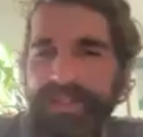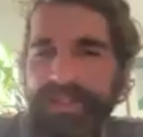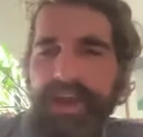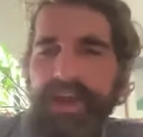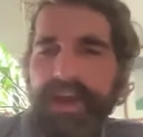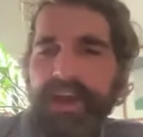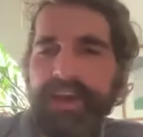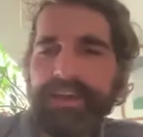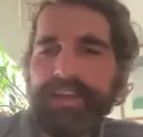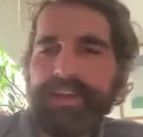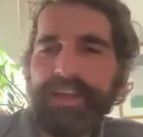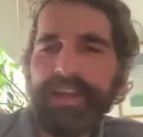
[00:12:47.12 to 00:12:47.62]
a
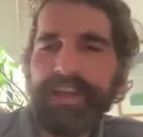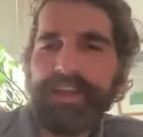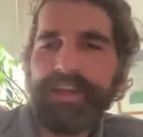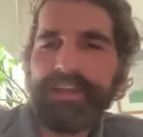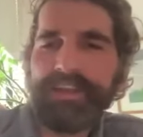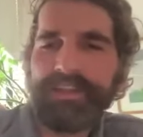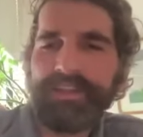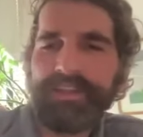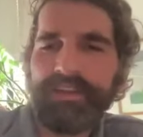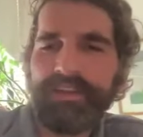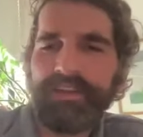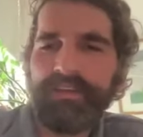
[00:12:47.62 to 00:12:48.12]
hot date,
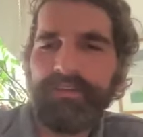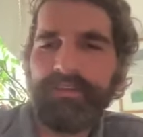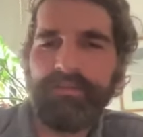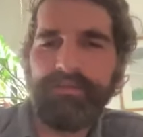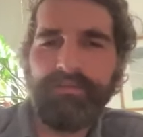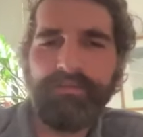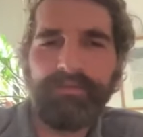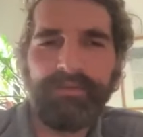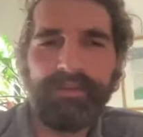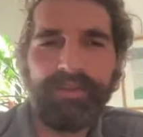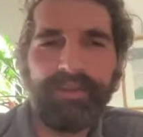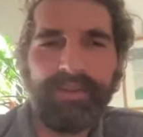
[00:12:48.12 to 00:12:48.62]

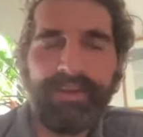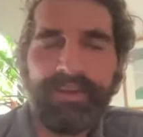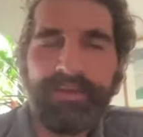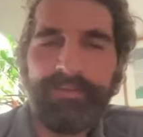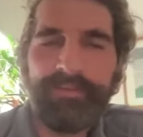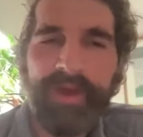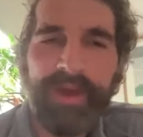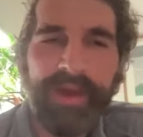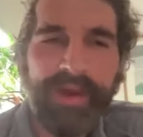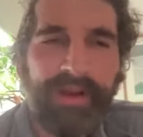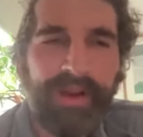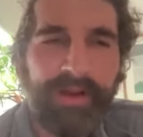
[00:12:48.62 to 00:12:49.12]
so you
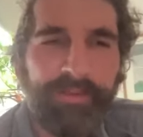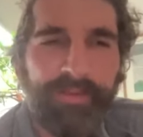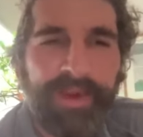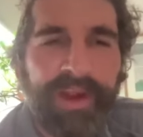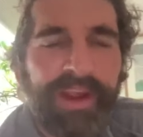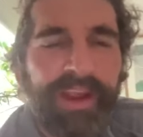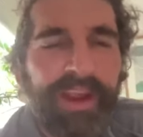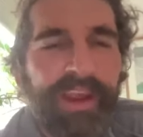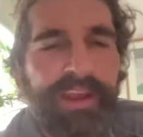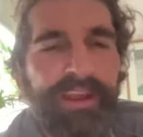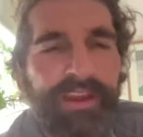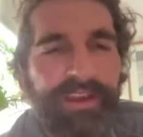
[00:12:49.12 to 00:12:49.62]
better
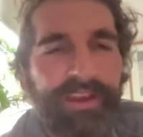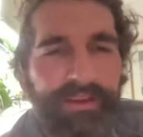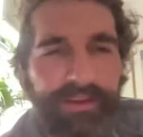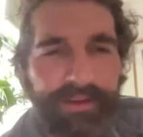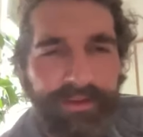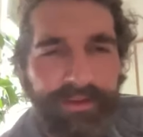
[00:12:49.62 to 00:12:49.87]
bring it.